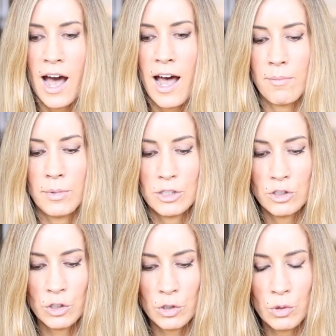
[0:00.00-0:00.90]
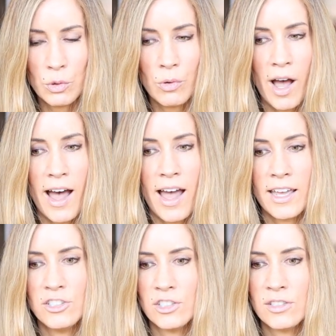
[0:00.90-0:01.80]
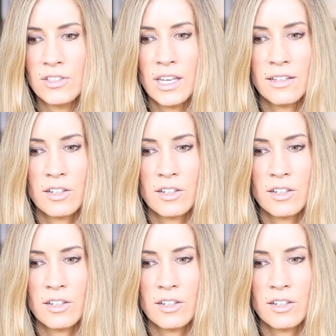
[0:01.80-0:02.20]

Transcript: Um, but two, I just think it's